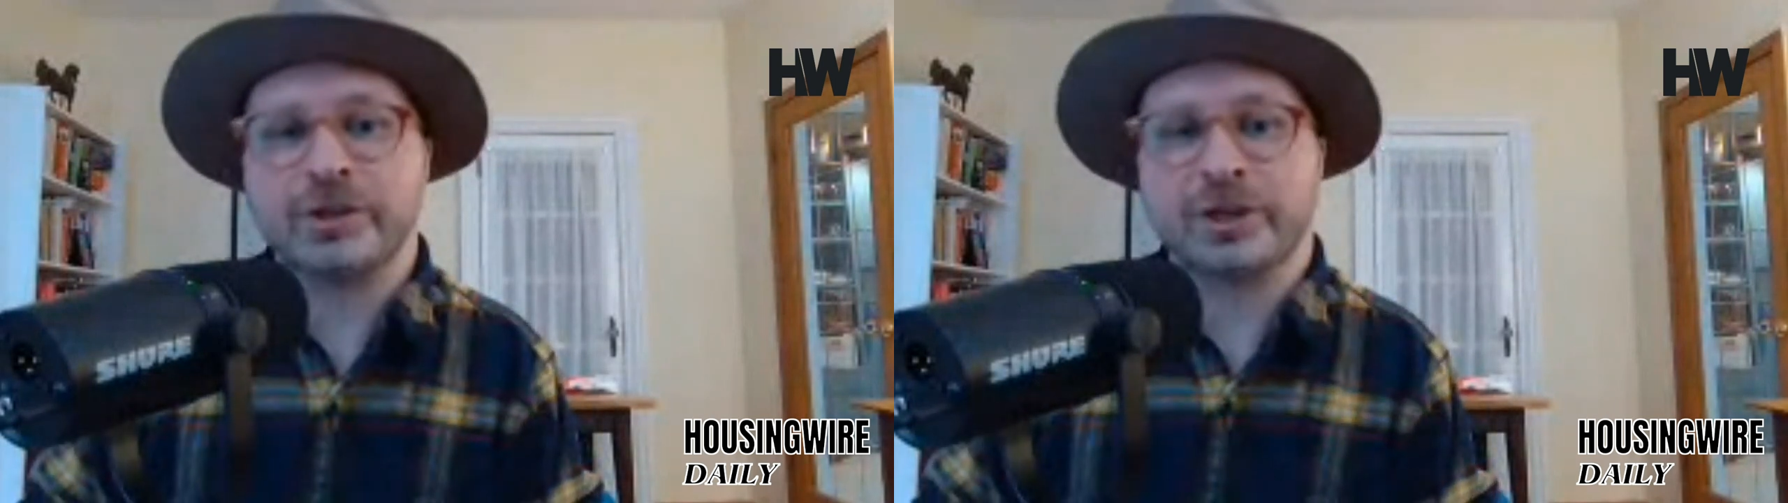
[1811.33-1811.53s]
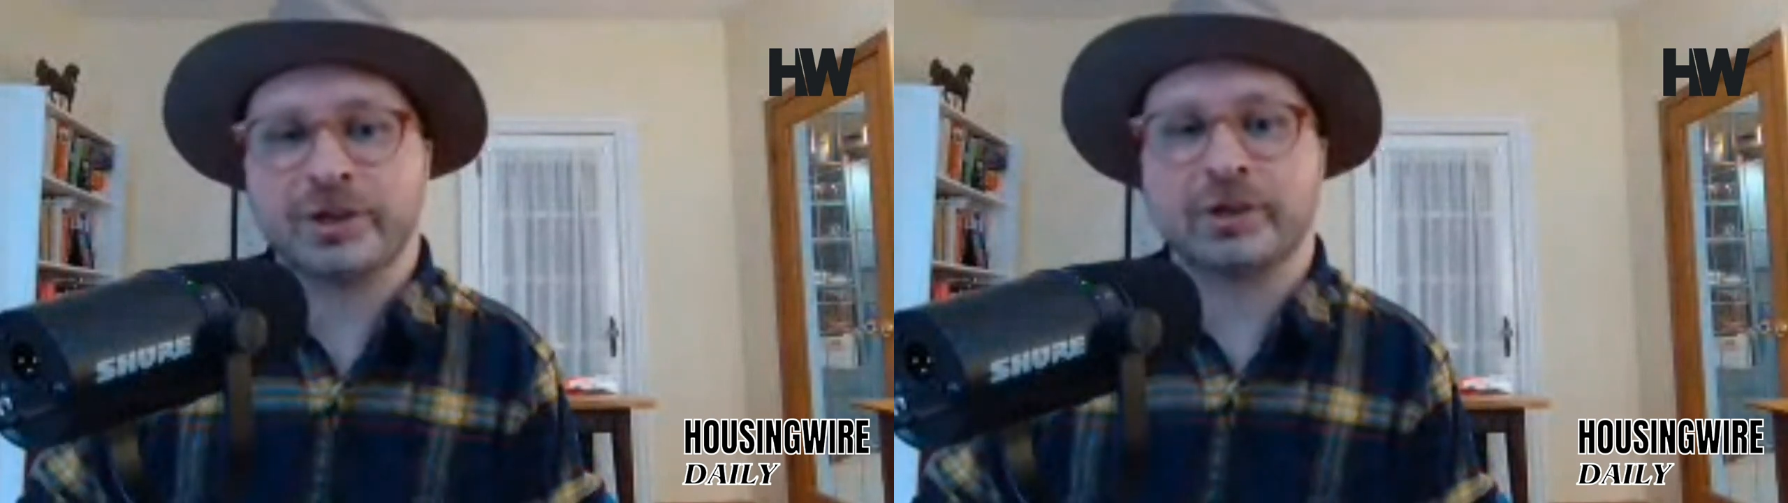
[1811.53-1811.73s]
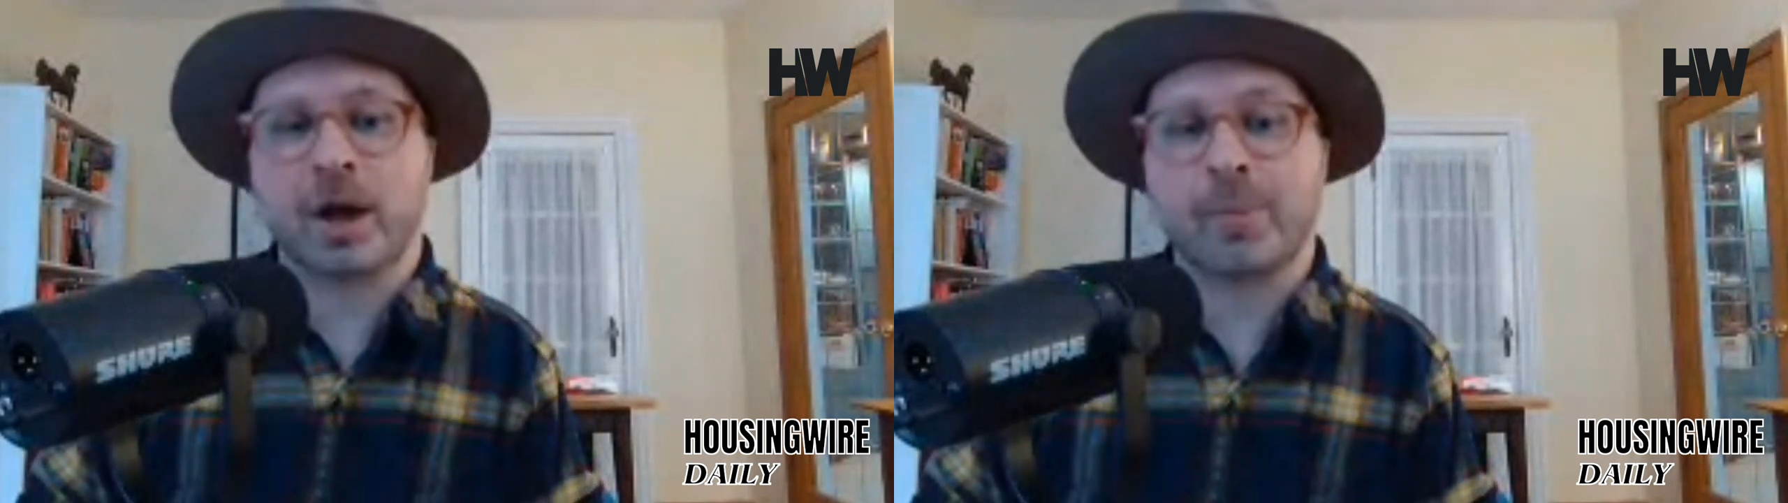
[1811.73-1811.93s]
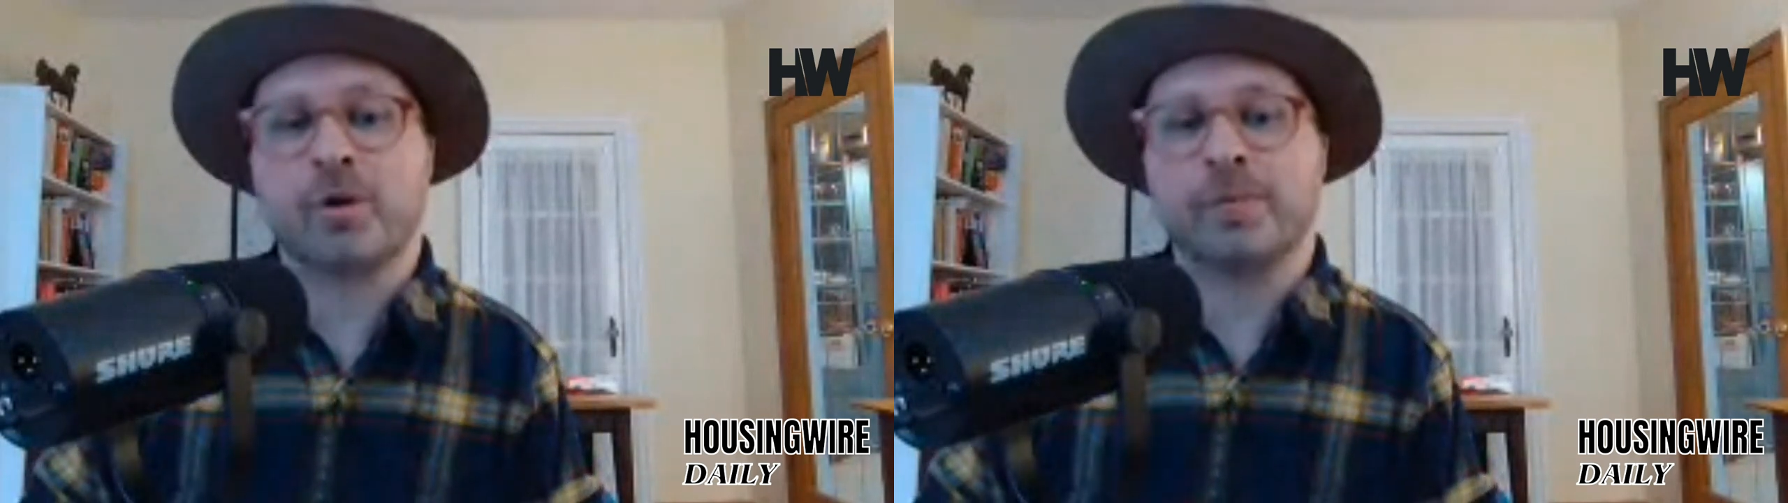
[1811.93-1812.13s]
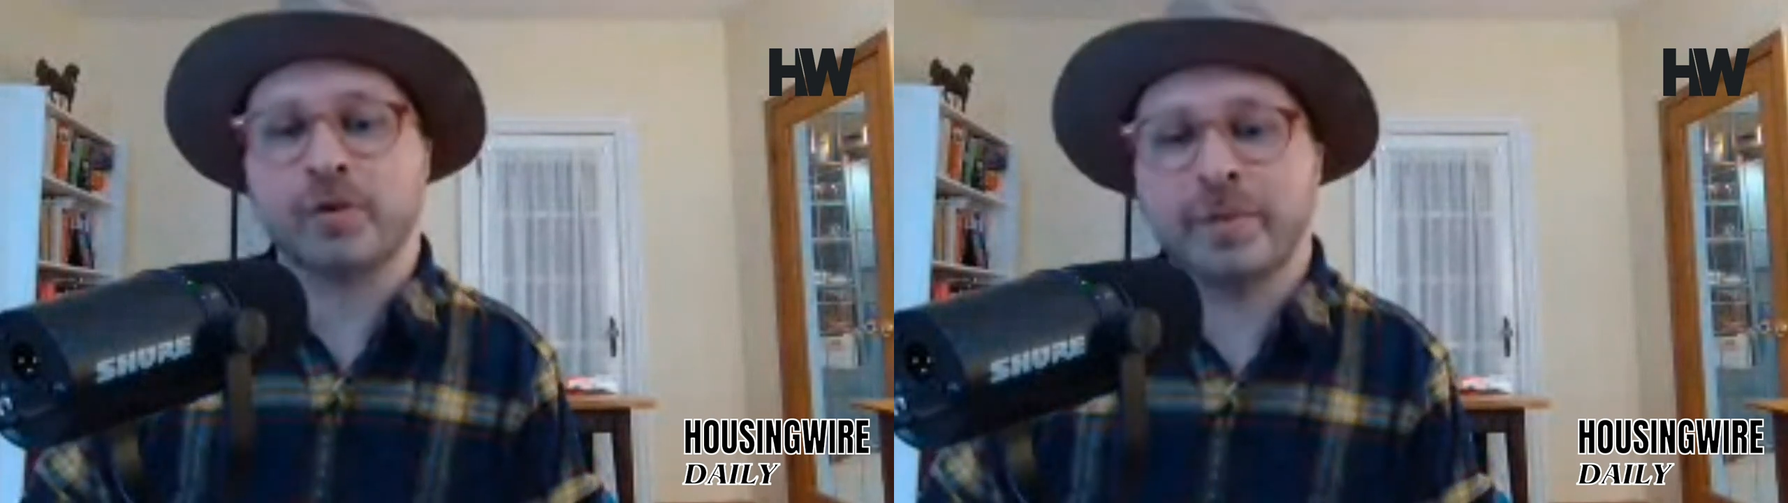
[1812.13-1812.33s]
see is a lot
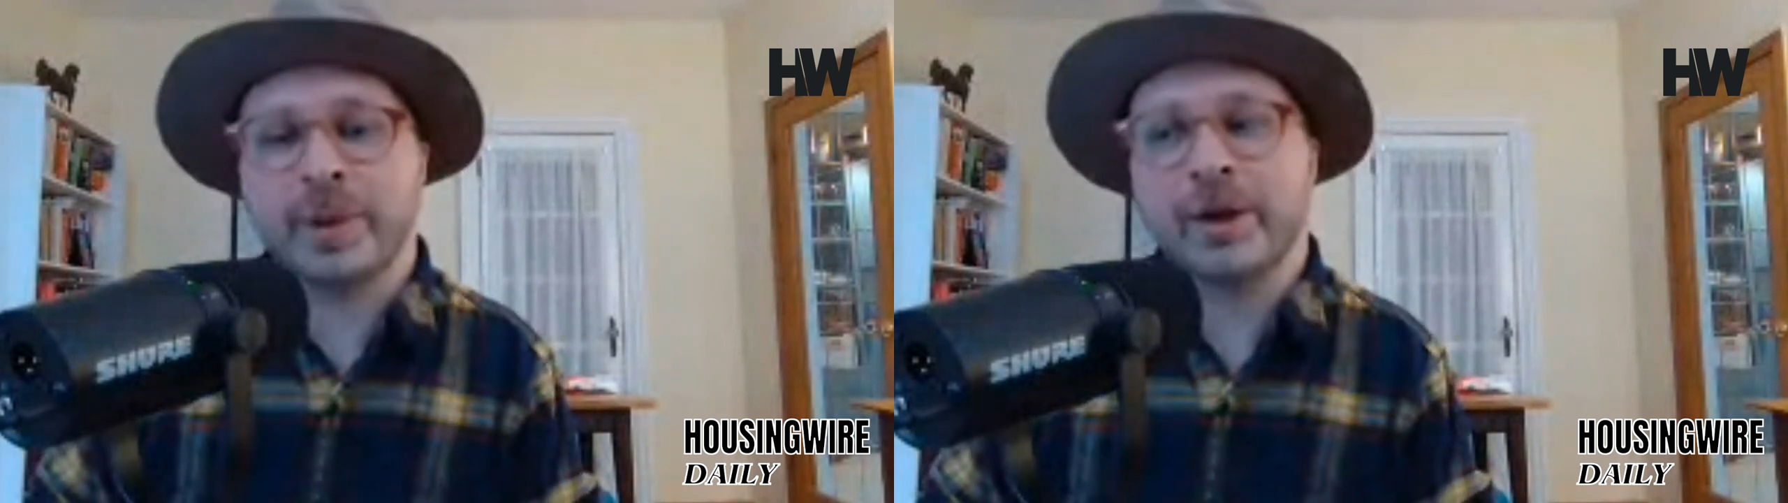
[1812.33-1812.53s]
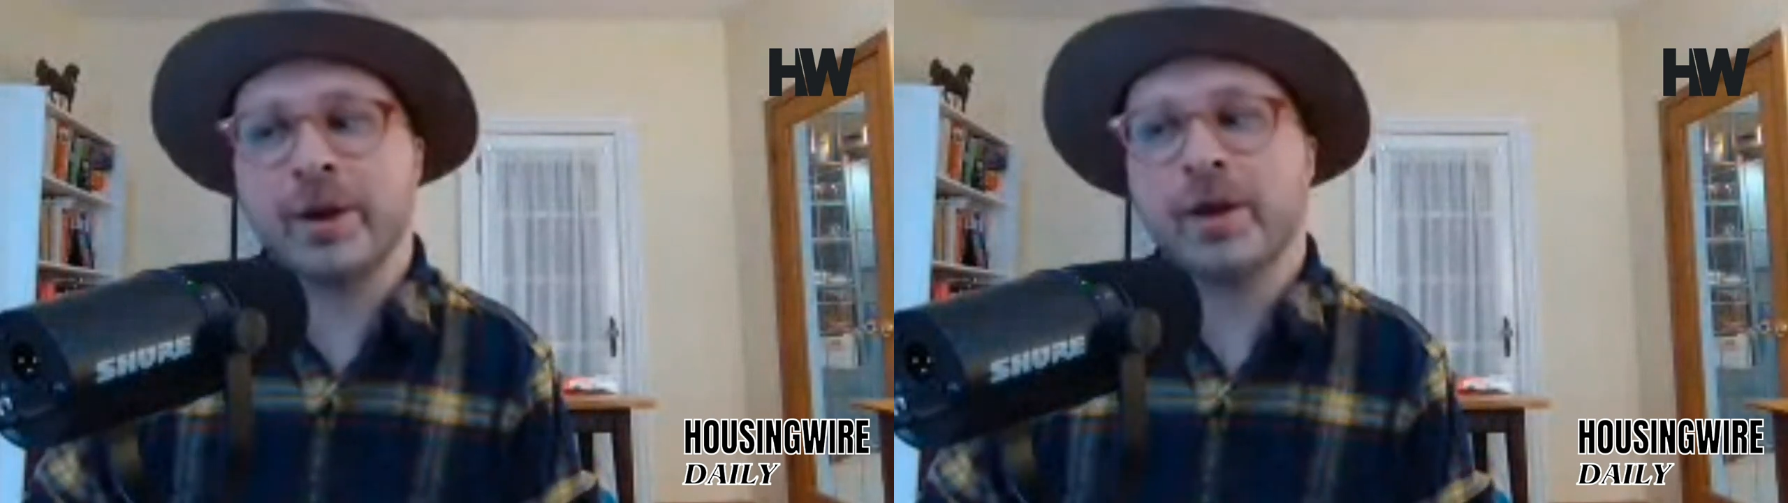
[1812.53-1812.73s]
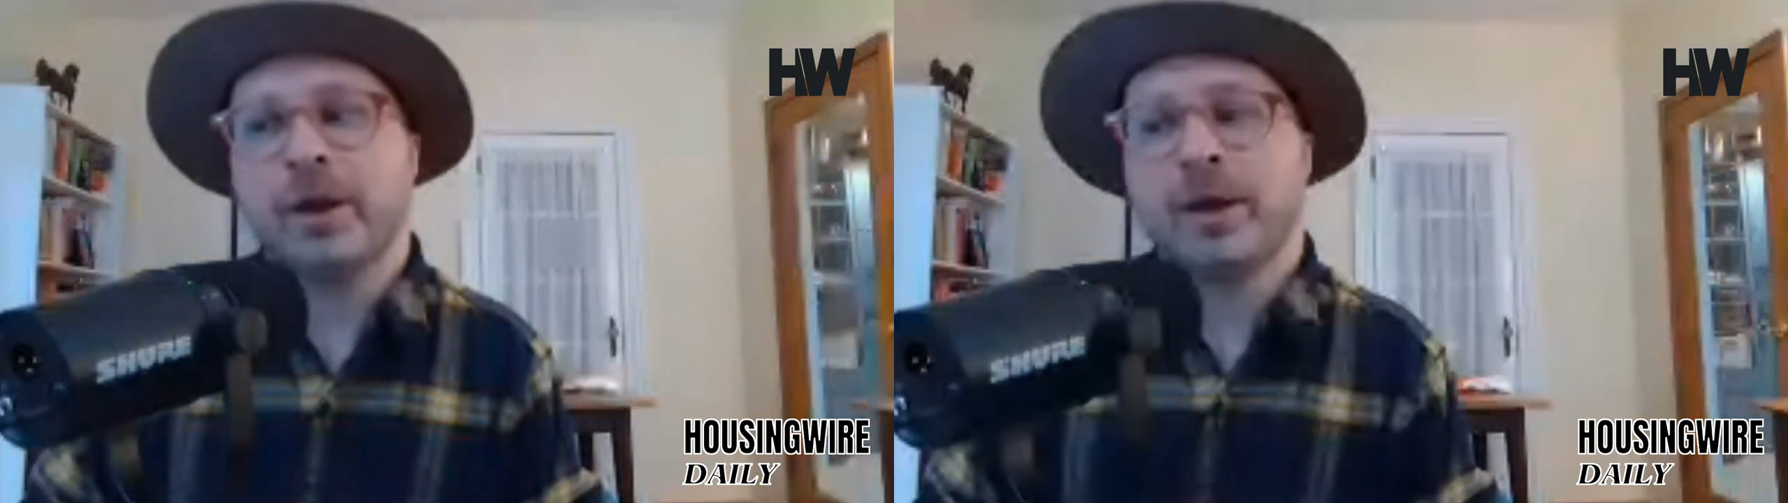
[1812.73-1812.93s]
more movement